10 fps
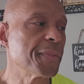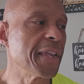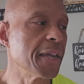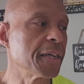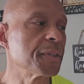
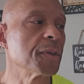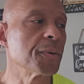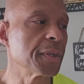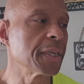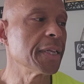They
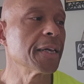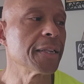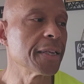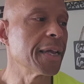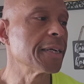unknowingly
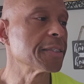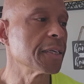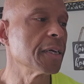unlash an